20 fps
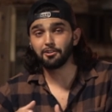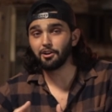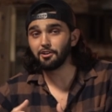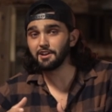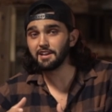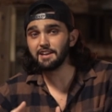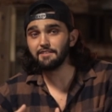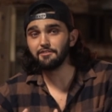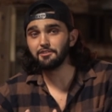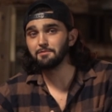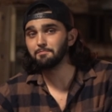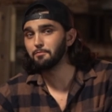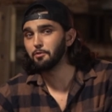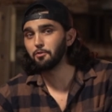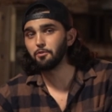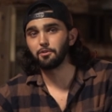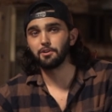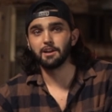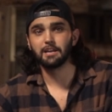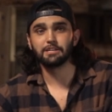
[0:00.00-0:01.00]
are even
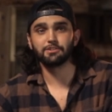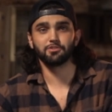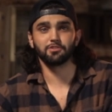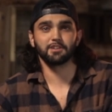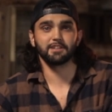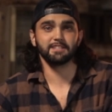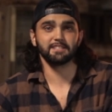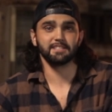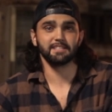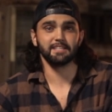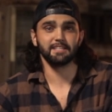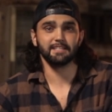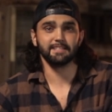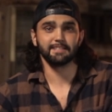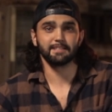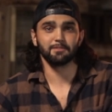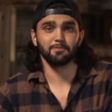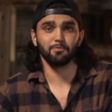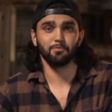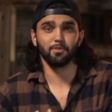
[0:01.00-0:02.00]
more
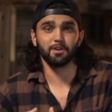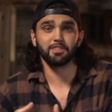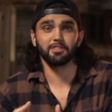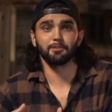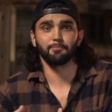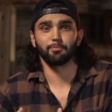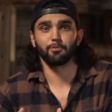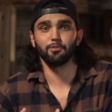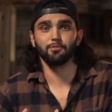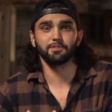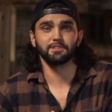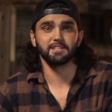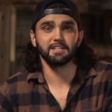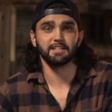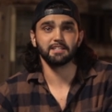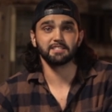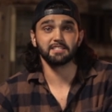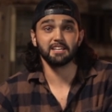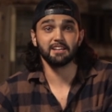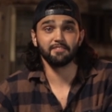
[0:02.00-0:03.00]
intricacies with the
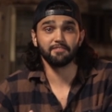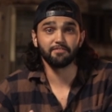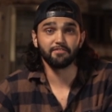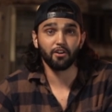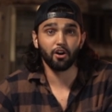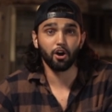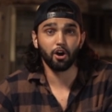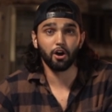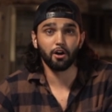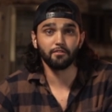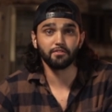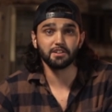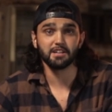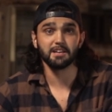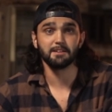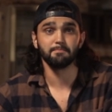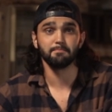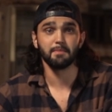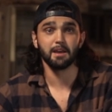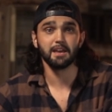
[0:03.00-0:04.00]
proteins involved
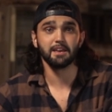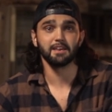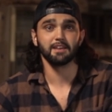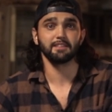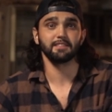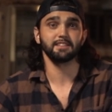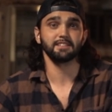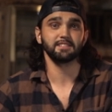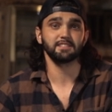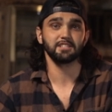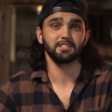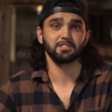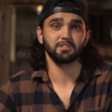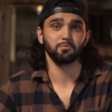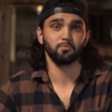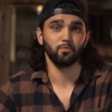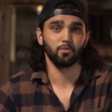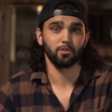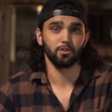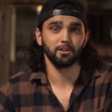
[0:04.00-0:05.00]
in making this
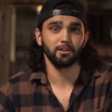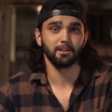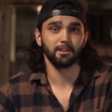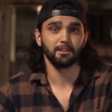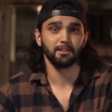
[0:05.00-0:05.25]
system work.